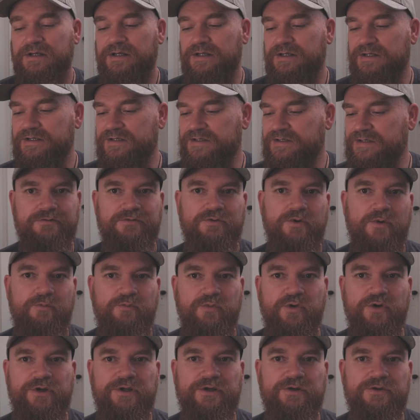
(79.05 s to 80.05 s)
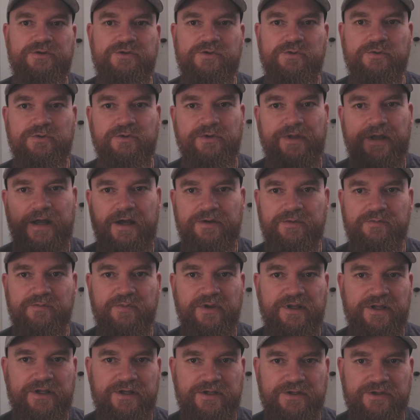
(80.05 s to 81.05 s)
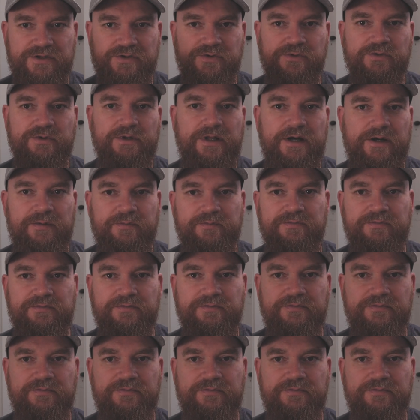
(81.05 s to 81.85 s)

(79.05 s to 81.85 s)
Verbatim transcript: is not putting a tool down and picking a tool up.